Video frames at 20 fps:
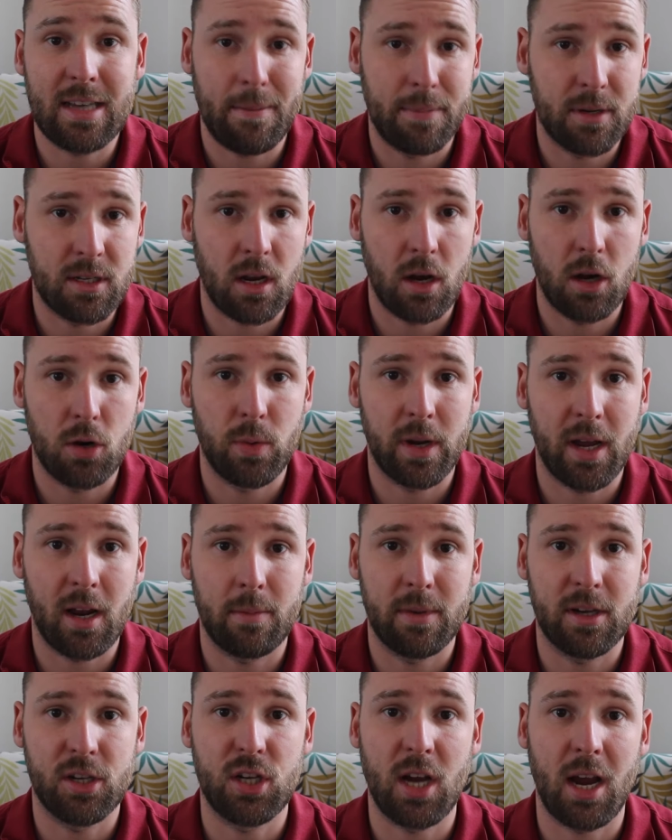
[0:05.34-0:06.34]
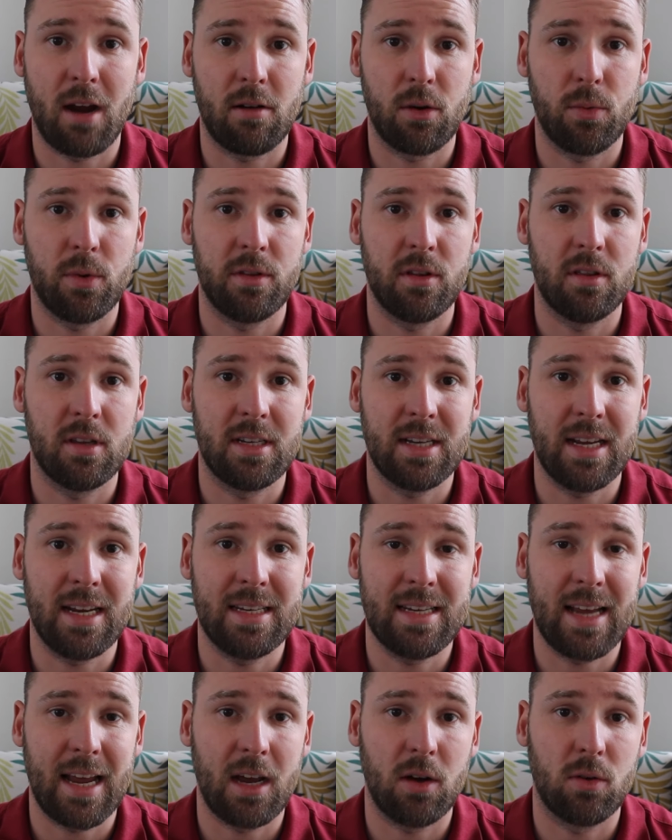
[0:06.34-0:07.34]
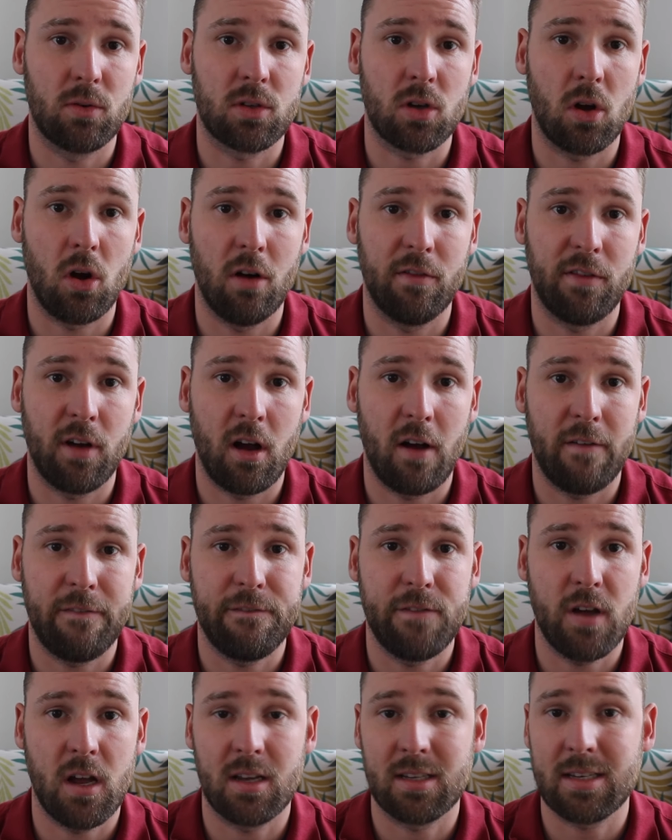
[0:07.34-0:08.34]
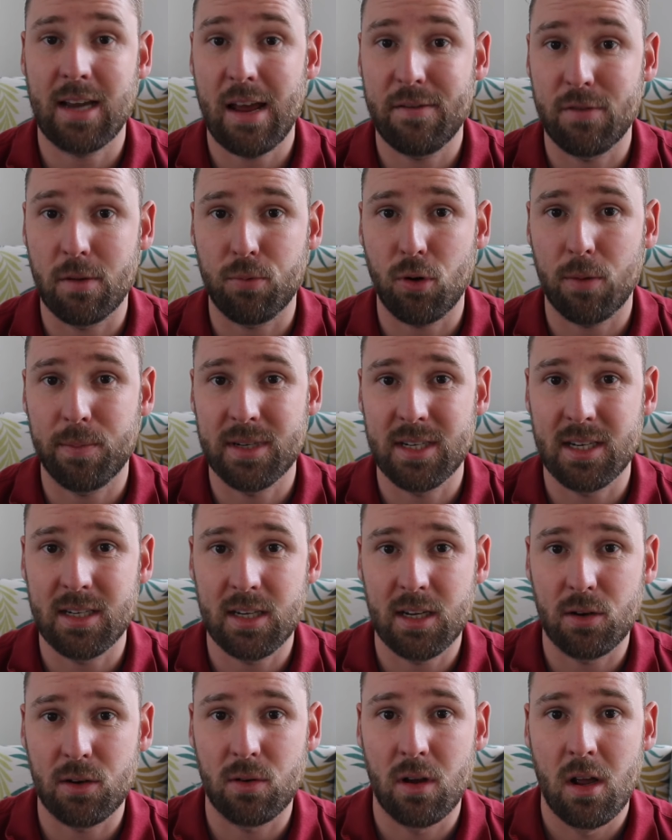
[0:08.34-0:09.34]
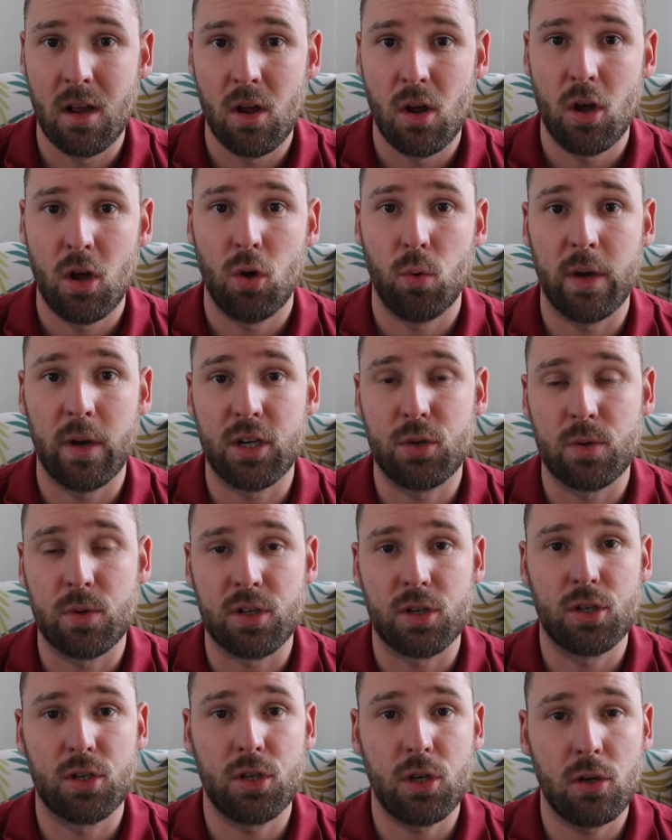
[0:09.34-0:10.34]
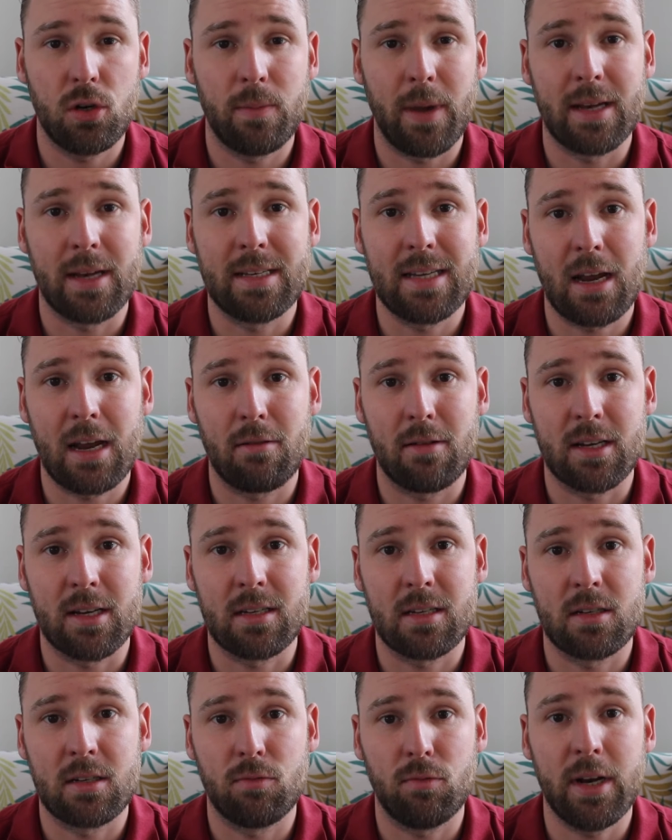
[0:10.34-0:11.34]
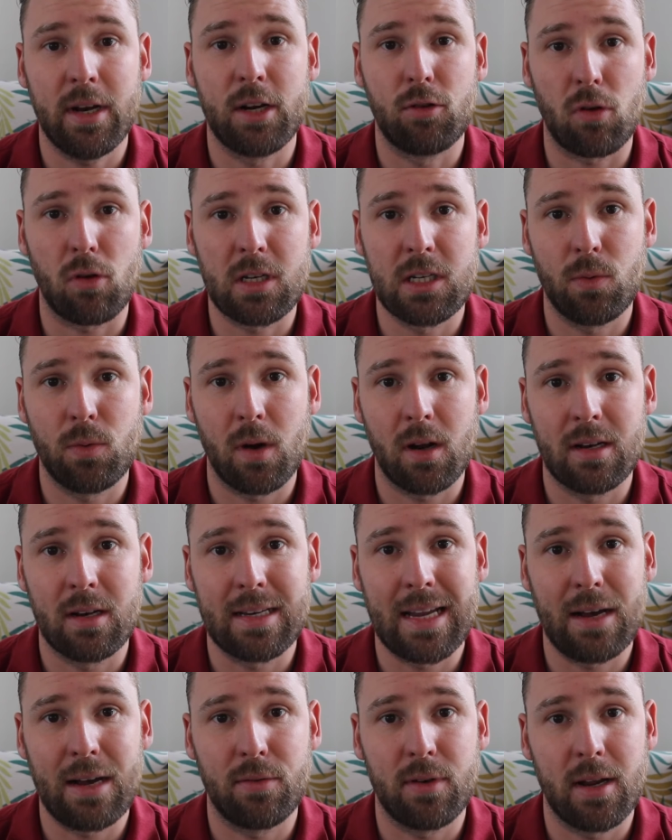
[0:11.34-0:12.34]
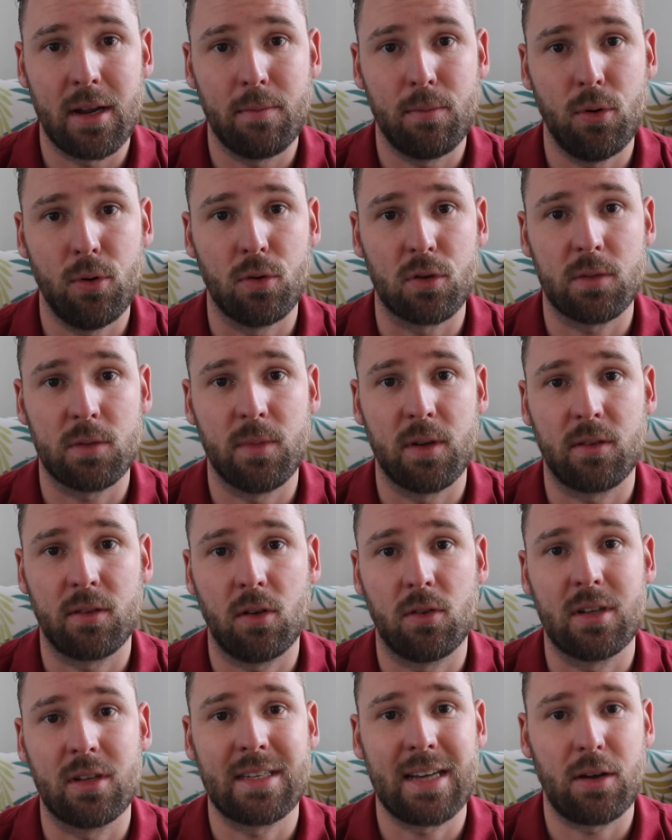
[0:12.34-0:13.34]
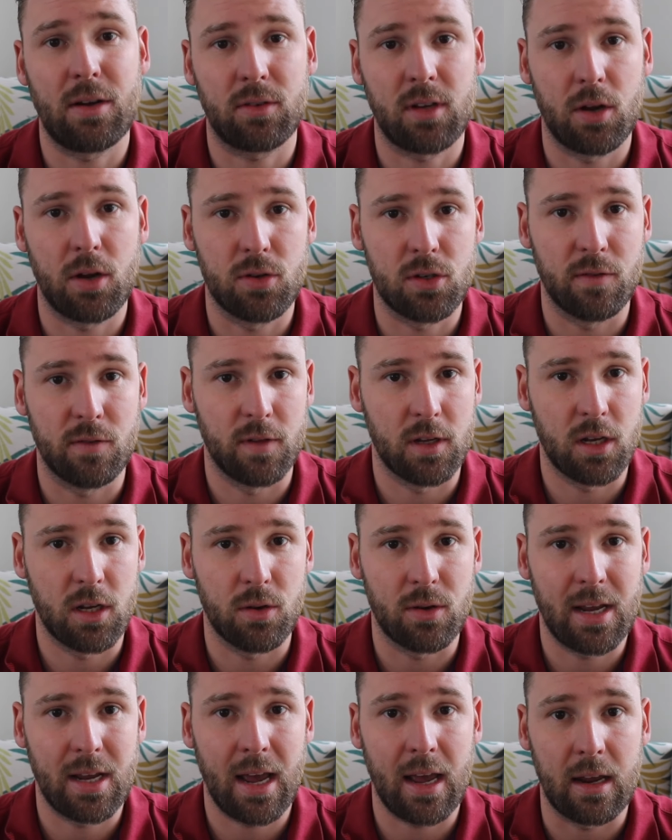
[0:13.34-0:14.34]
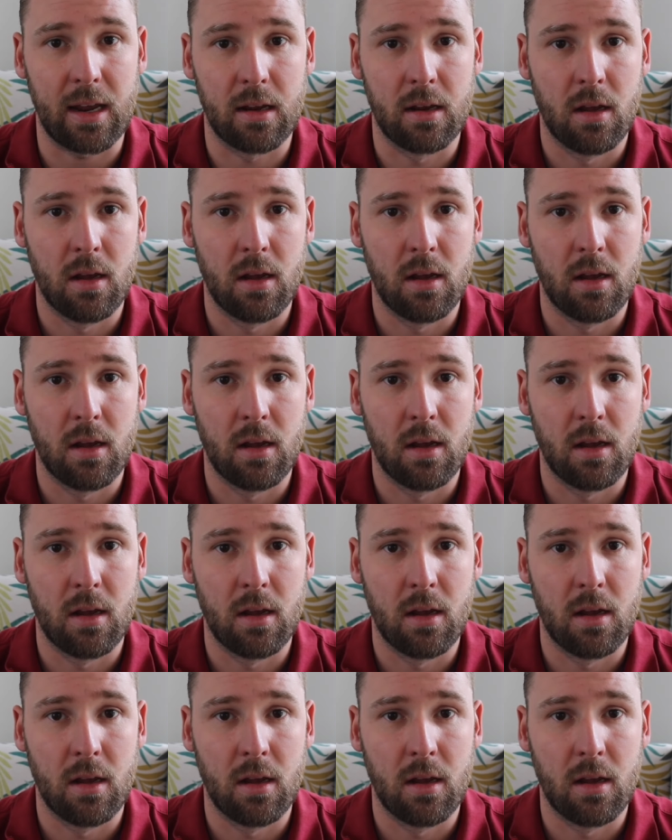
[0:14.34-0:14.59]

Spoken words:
episode we're going to be sharing with you the details of our first ever property deal, which was a 2-bed terraced, really grotty one down in Portsmouth on the south coast of the UK.